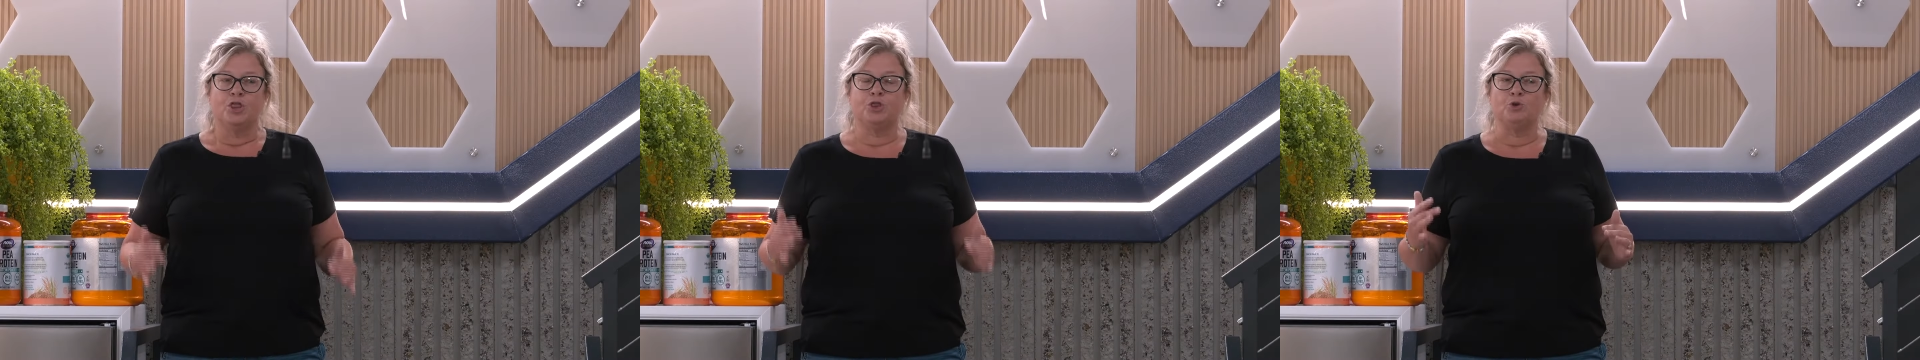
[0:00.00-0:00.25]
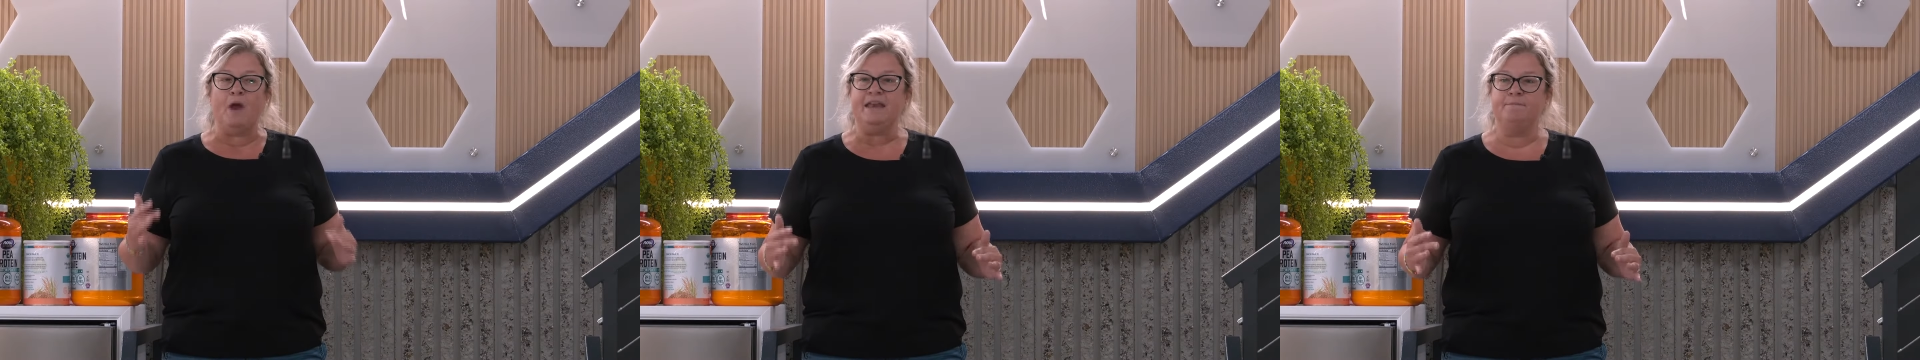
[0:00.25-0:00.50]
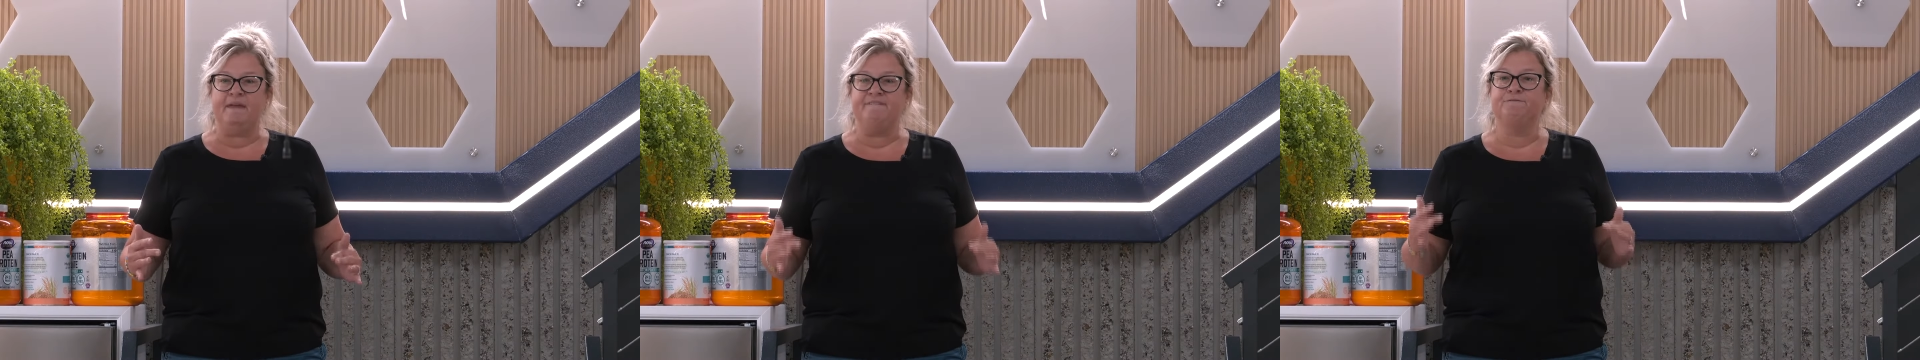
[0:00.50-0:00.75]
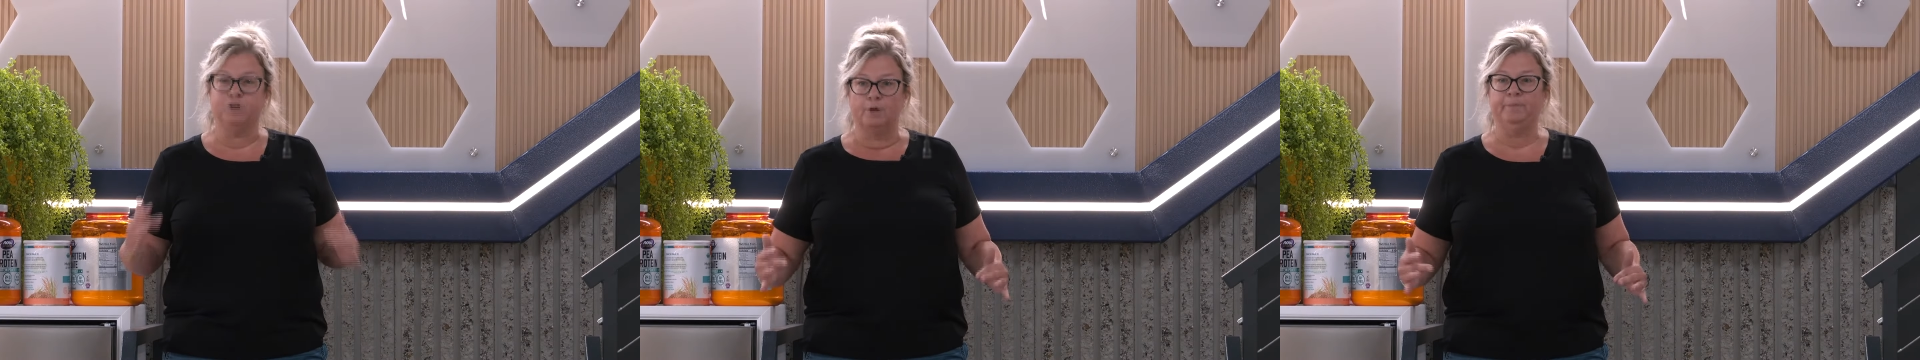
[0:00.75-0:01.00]
threatened me
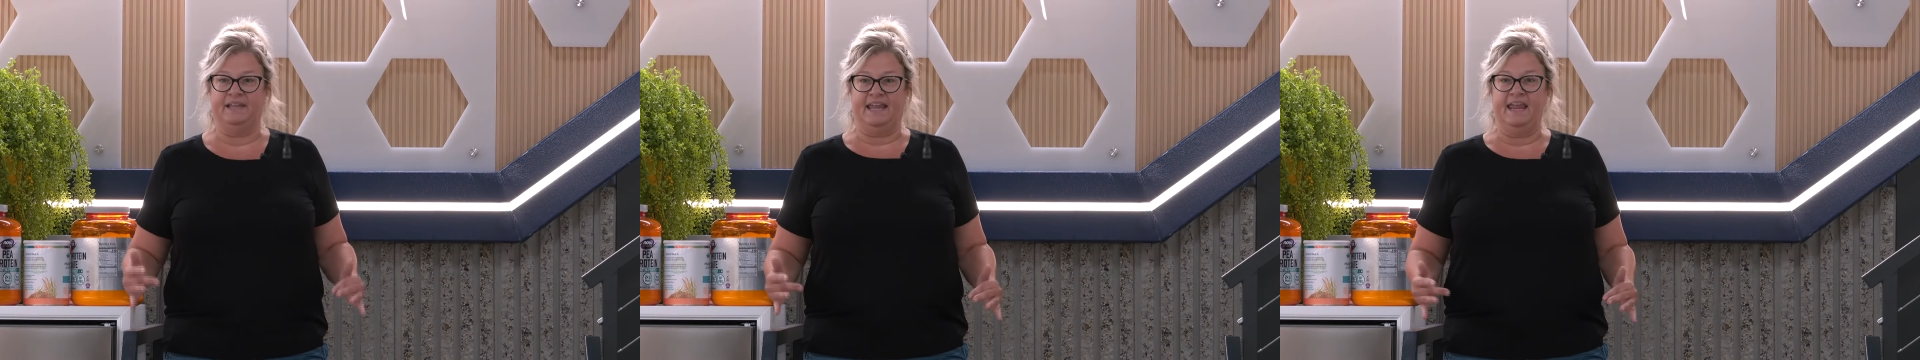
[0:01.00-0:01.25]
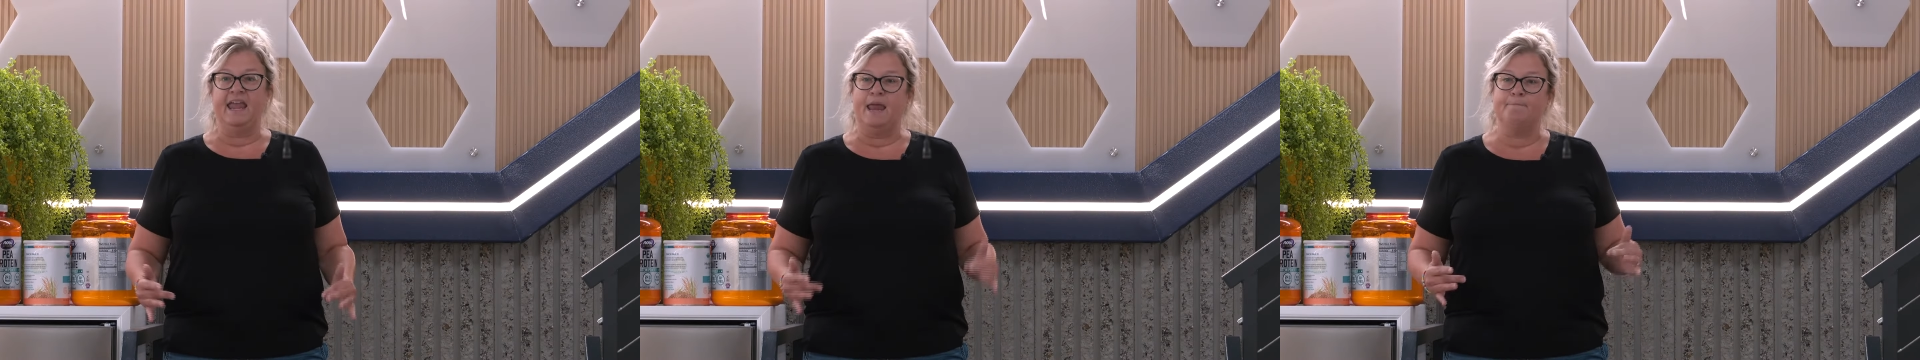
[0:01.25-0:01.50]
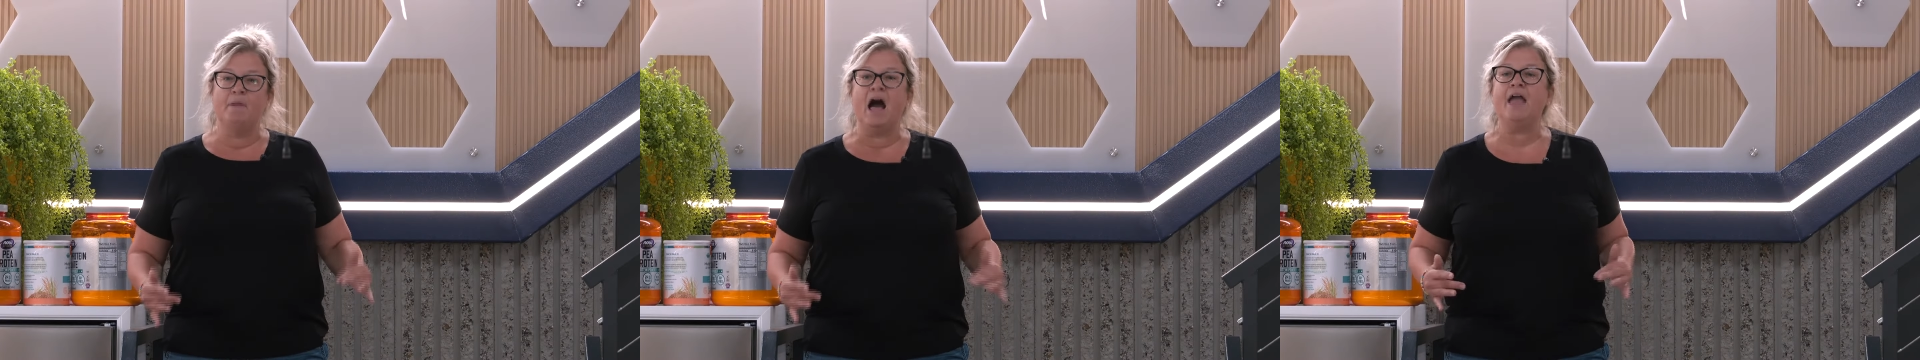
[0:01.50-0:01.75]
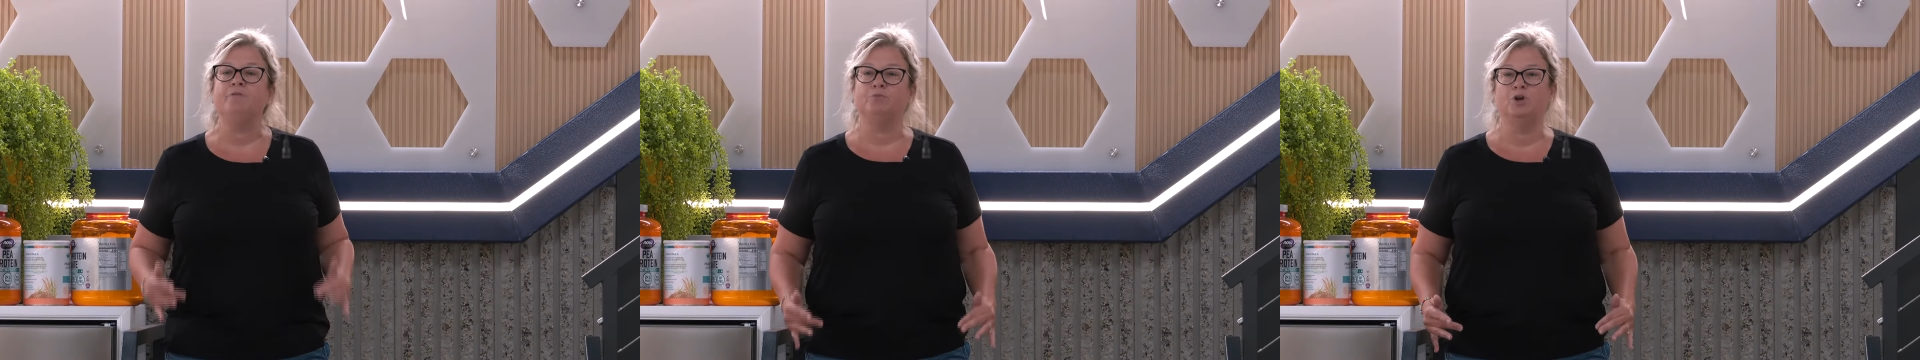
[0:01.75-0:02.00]
verbally in
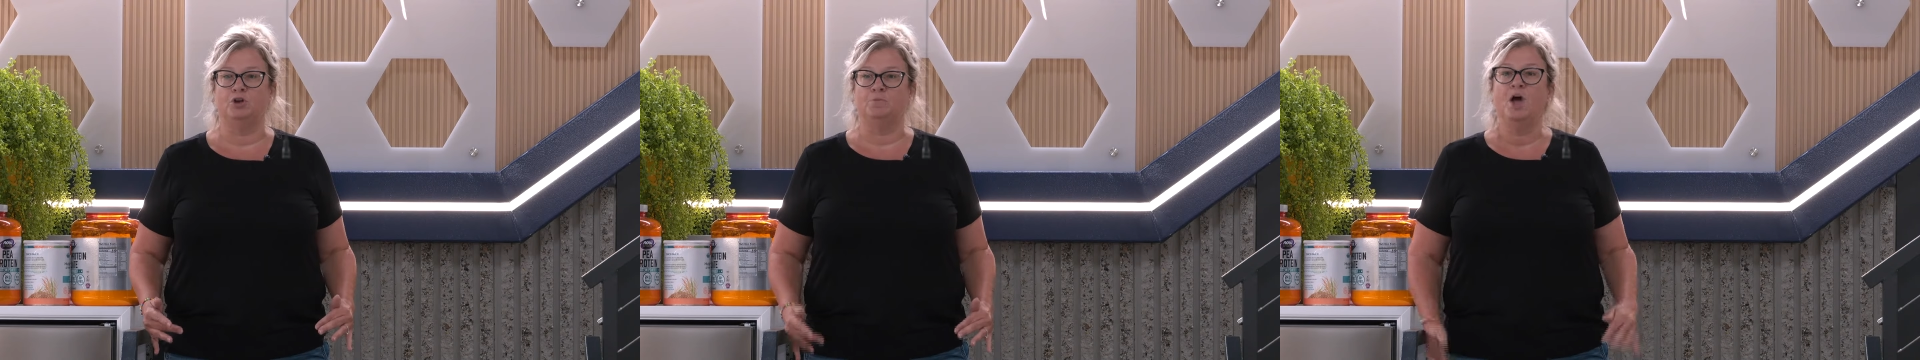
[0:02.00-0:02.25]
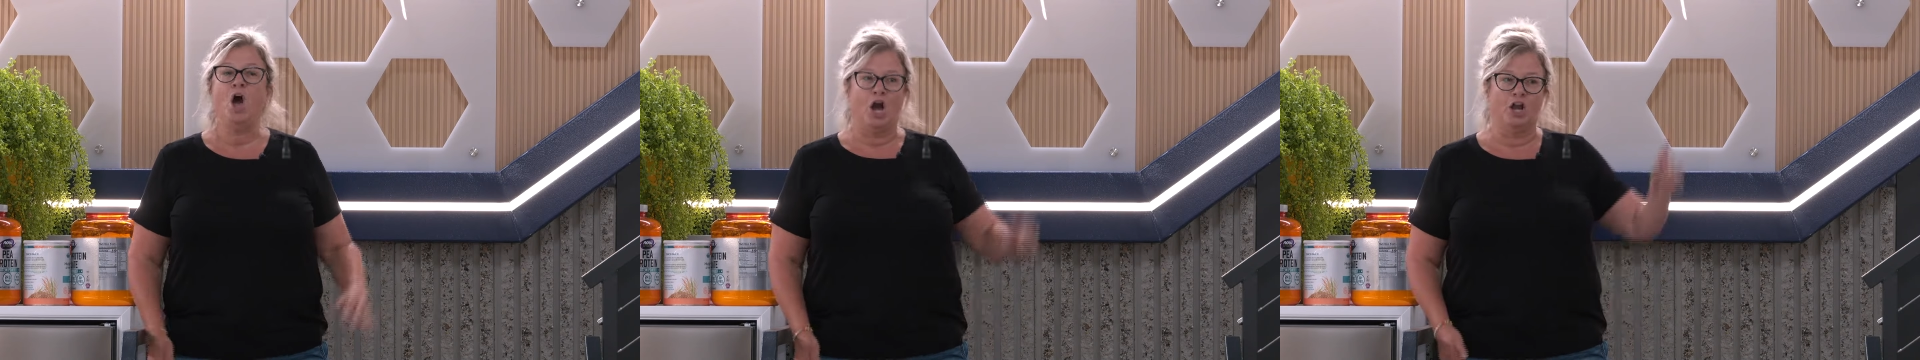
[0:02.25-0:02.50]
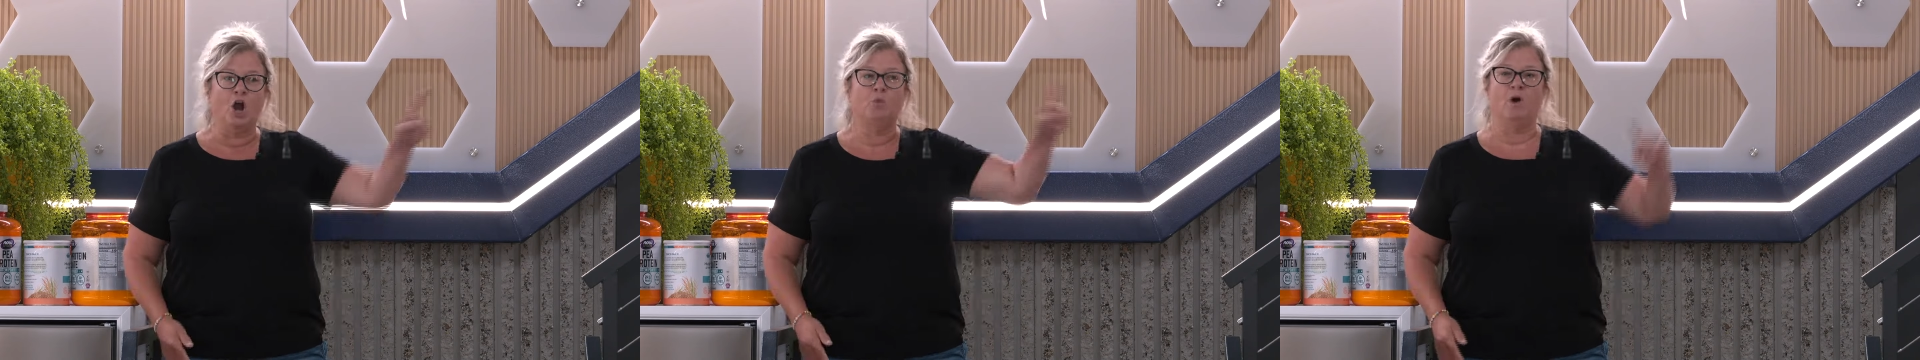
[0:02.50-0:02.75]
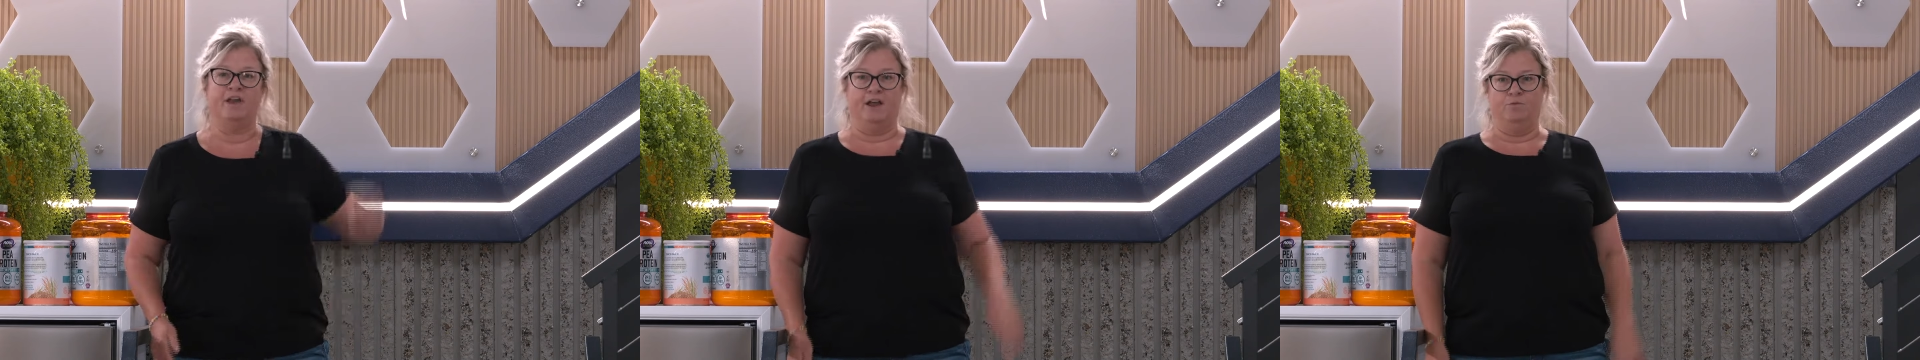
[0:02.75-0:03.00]
my room on our
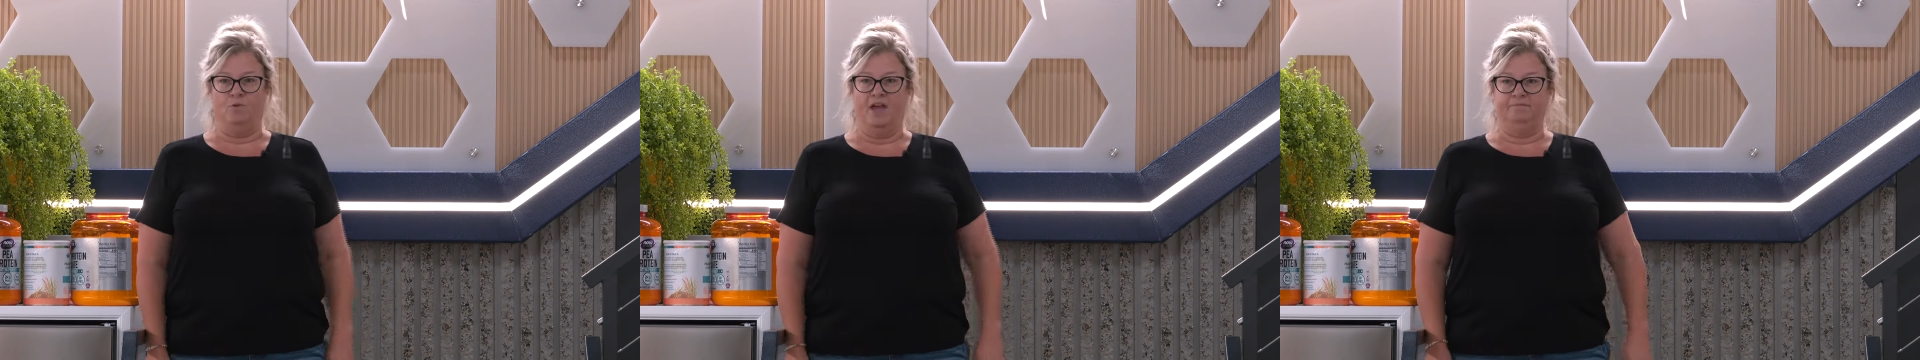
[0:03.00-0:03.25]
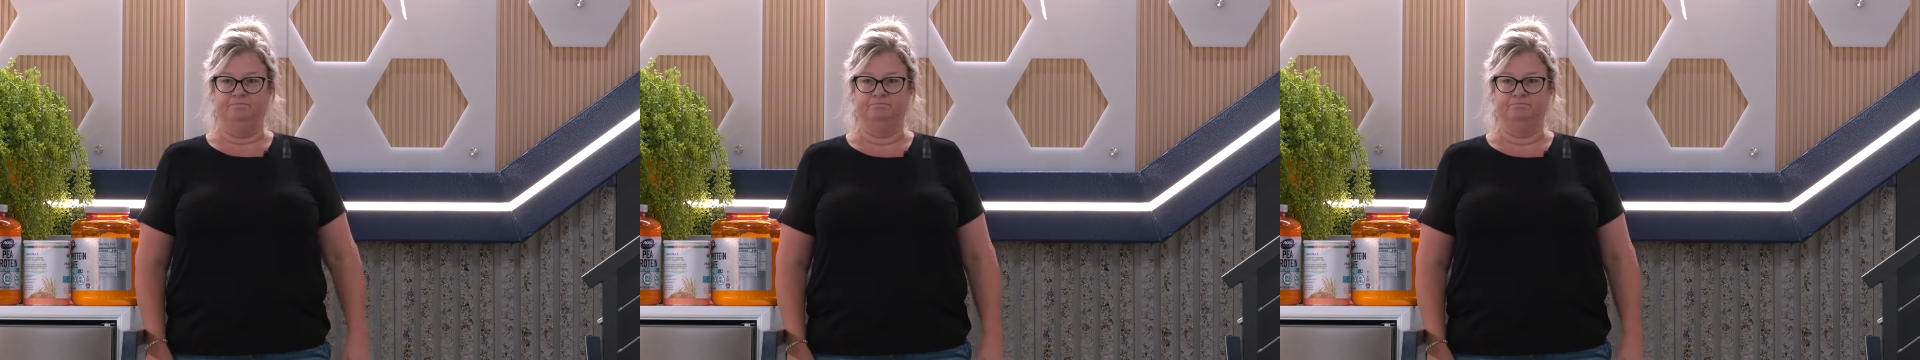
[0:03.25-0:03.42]
one-on-one.